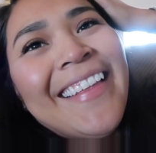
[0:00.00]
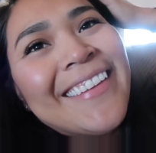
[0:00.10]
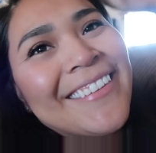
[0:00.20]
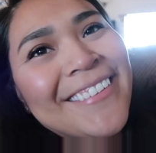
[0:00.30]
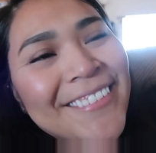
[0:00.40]

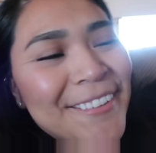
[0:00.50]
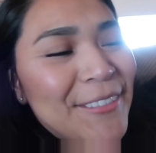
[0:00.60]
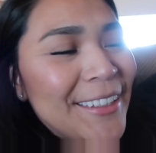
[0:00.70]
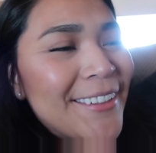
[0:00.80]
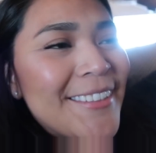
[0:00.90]
this should
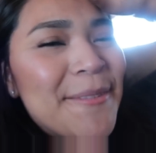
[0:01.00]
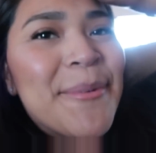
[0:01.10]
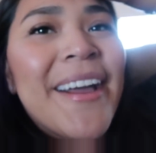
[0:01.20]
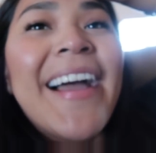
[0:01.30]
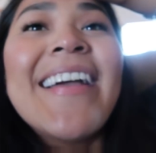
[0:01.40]
be no
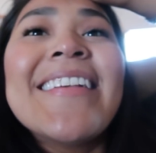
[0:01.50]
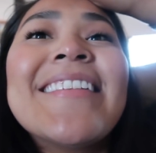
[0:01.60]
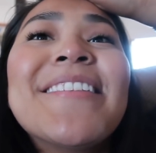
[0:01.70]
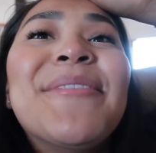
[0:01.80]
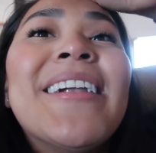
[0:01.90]

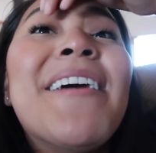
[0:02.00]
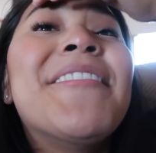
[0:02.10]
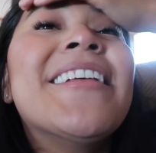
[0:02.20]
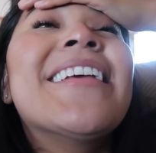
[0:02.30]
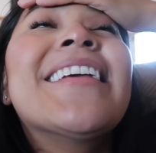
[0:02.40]
surprise, but I'm
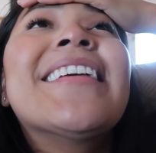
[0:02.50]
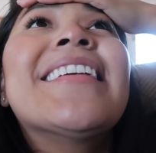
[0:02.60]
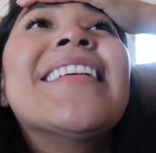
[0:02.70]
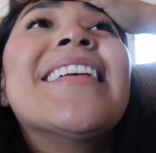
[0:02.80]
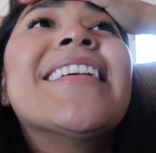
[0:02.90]

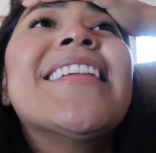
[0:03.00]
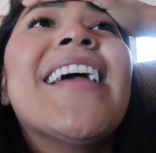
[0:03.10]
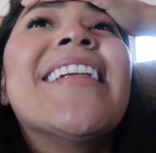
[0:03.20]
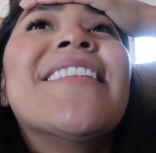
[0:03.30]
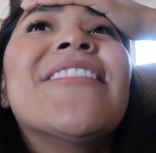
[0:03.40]
really
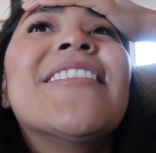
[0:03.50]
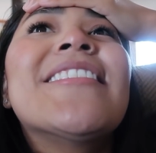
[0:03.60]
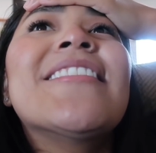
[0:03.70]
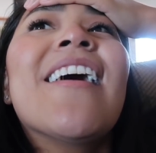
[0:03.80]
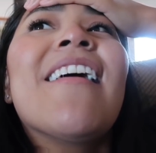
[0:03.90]
excited for
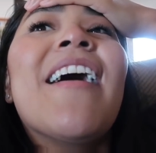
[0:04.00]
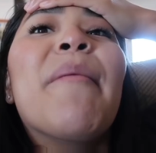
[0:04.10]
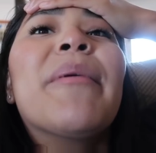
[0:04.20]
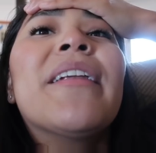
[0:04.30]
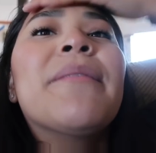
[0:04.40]
this to all
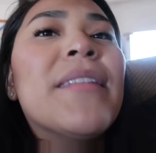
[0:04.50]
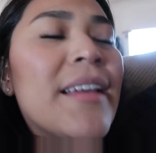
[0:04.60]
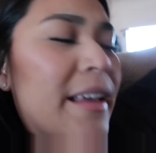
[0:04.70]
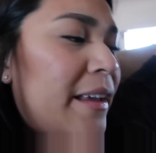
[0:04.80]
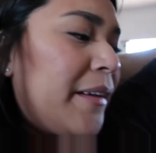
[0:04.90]
happen.
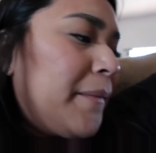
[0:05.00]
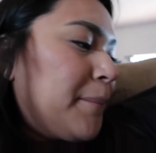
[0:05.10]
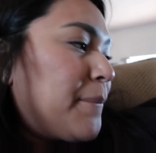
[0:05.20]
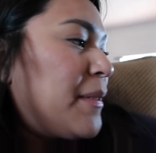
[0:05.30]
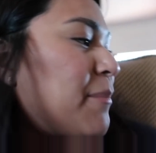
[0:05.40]

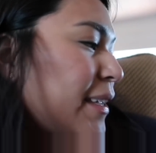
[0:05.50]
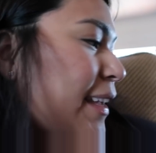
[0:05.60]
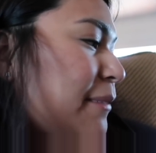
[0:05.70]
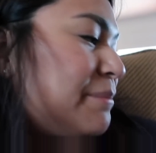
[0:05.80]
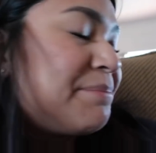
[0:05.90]
Um, but
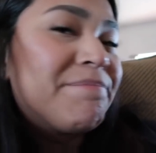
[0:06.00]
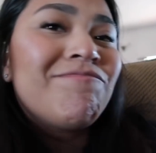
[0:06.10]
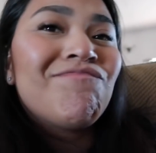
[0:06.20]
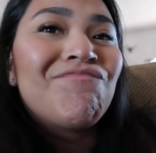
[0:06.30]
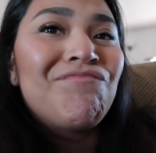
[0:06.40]
yeah,
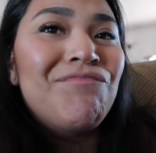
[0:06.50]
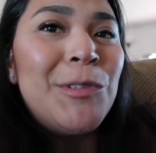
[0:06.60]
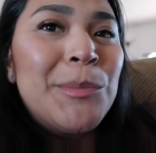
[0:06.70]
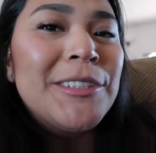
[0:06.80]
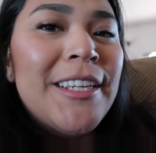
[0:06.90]

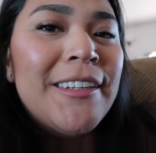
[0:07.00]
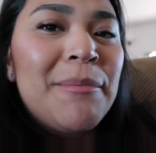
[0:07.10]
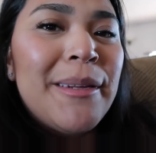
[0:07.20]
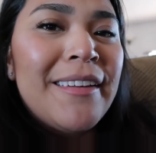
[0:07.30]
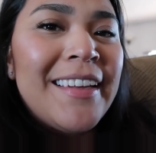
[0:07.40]
no more Taco Bell,